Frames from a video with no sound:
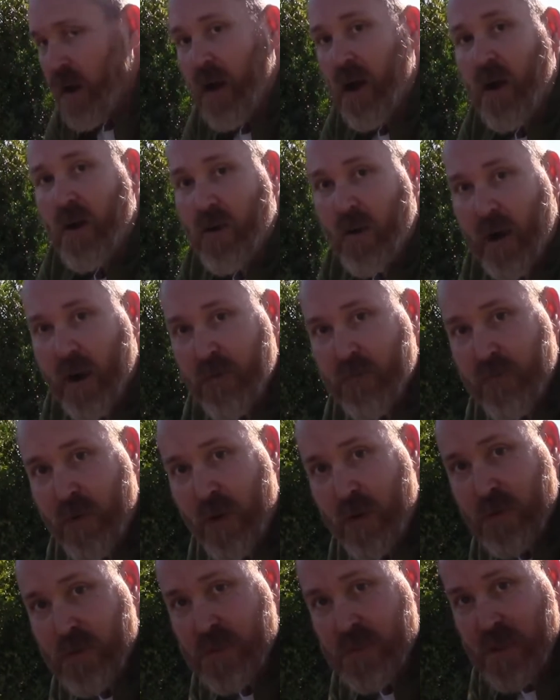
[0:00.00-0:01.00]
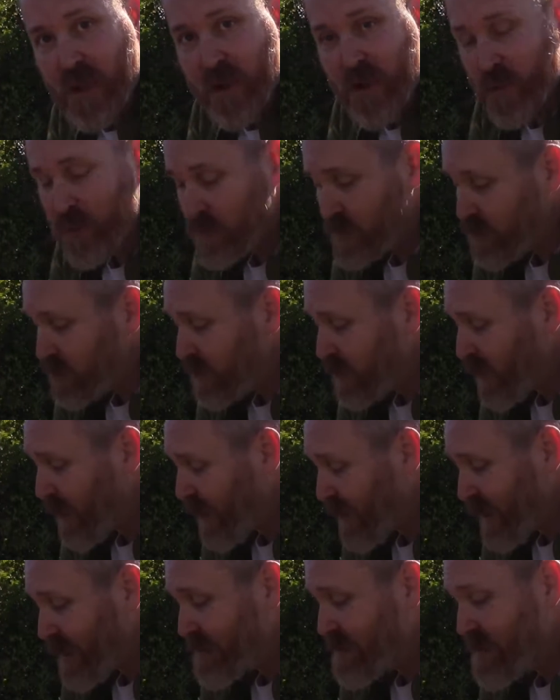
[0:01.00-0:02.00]
Alright folks, so
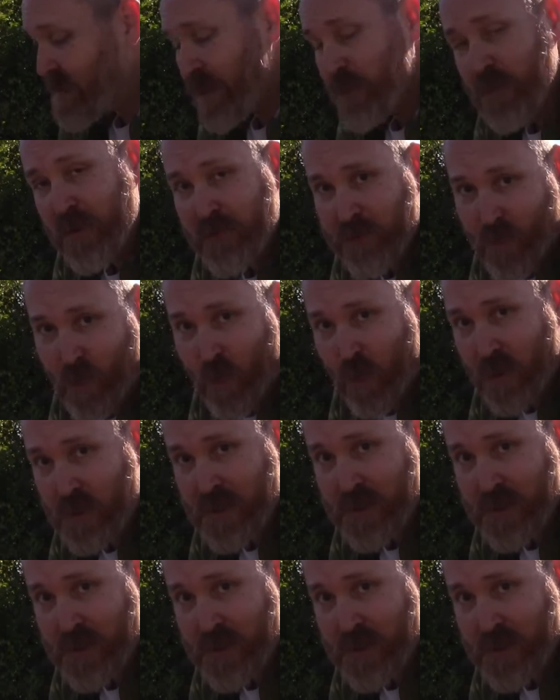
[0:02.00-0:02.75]
like I said before,